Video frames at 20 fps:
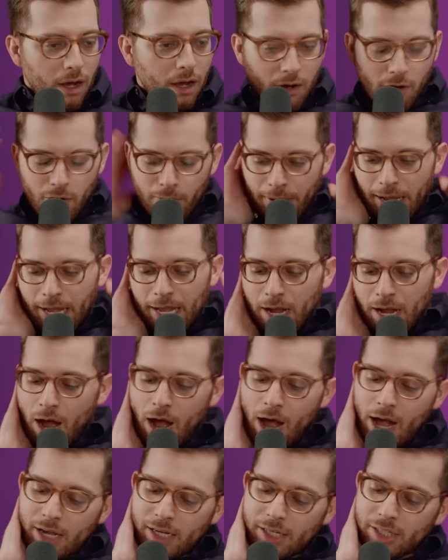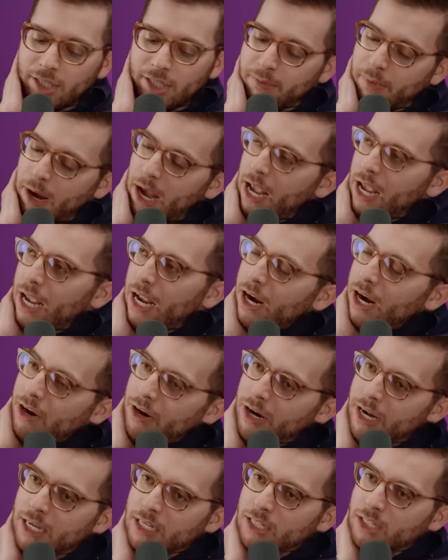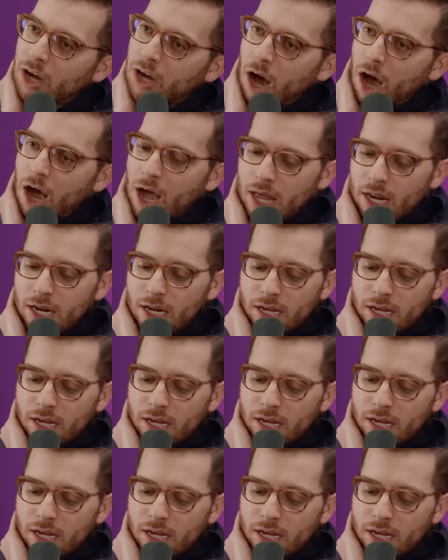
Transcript: Oh my gosh, my earring's gone.